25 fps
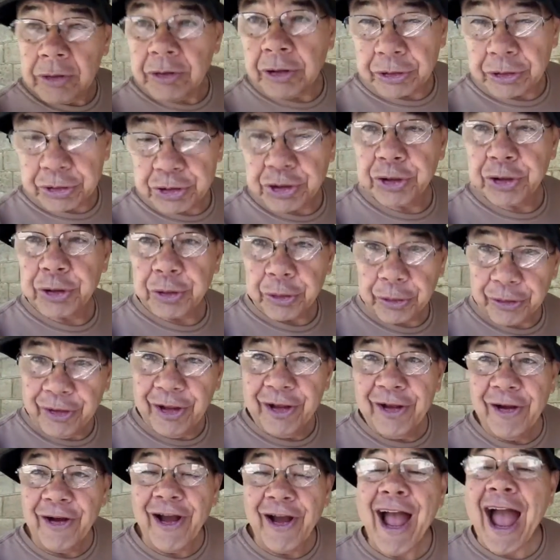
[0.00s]
truth,
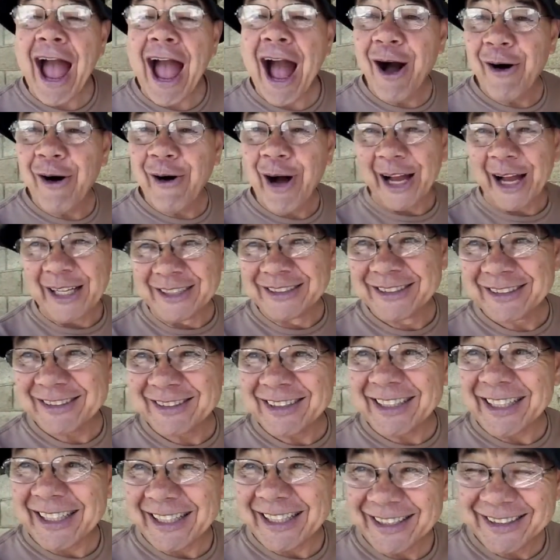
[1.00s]
how I
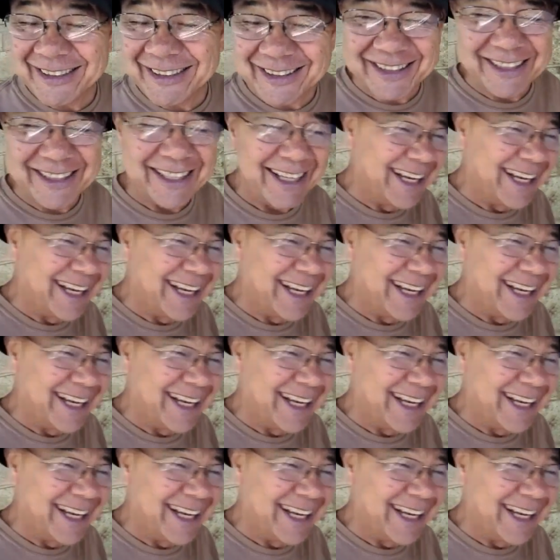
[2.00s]
see it.